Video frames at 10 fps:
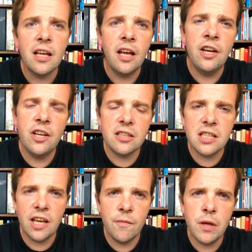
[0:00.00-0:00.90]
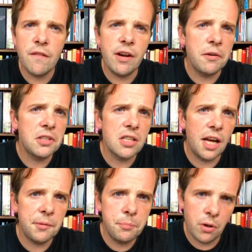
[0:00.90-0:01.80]
It does give me a very
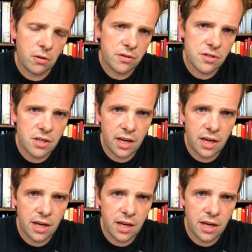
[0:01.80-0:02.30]
slight pulse